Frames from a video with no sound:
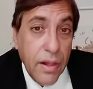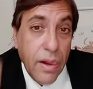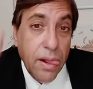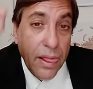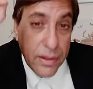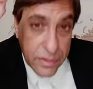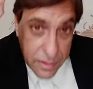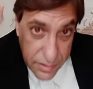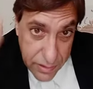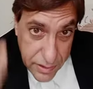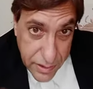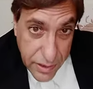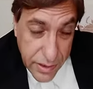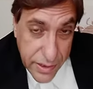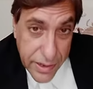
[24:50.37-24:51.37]
Then
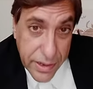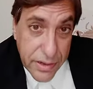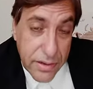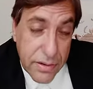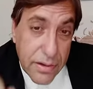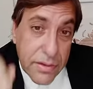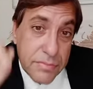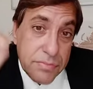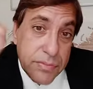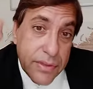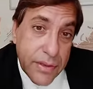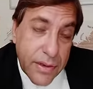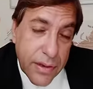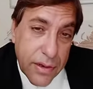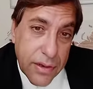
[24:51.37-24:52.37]
again,
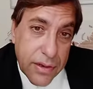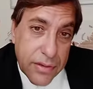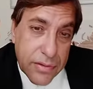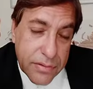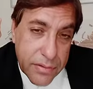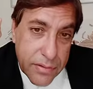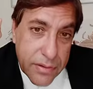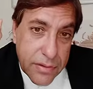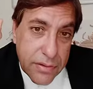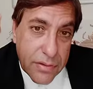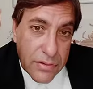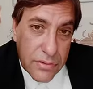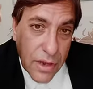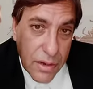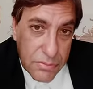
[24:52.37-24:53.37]
uh,
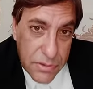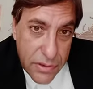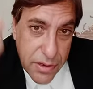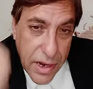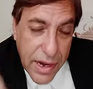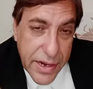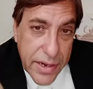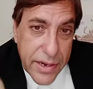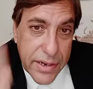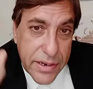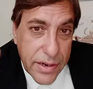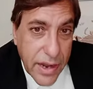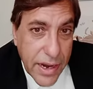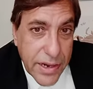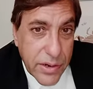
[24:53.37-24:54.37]
Psalms 19, 9
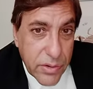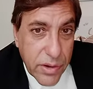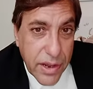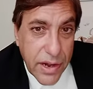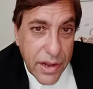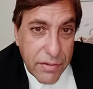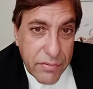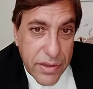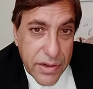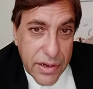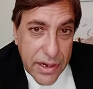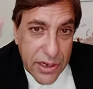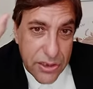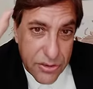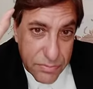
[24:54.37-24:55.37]
to 11, it's
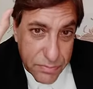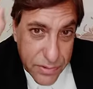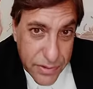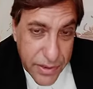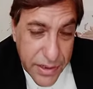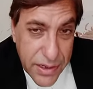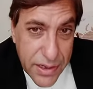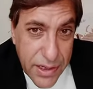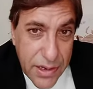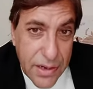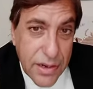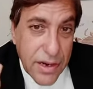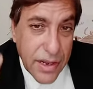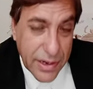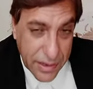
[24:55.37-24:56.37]
perennial, like
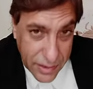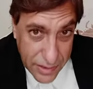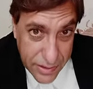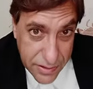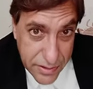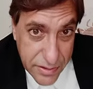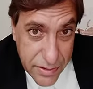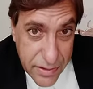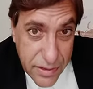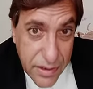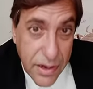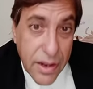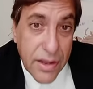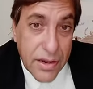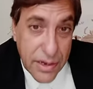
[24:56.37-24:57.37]
eternal,
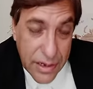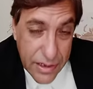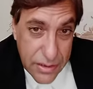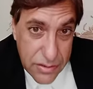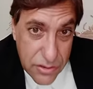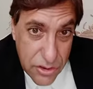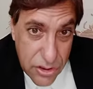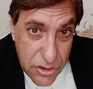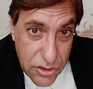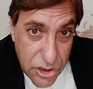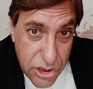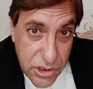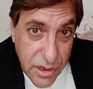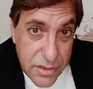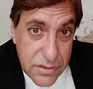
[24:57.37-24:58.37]
it's
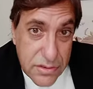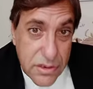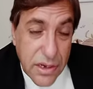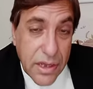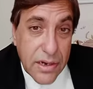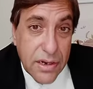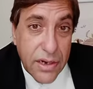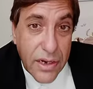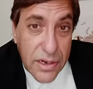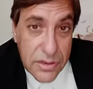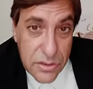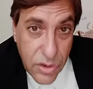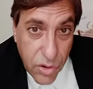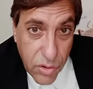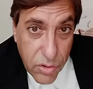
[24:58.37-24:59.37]
just and it's
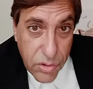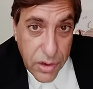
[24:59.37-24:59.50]
holy.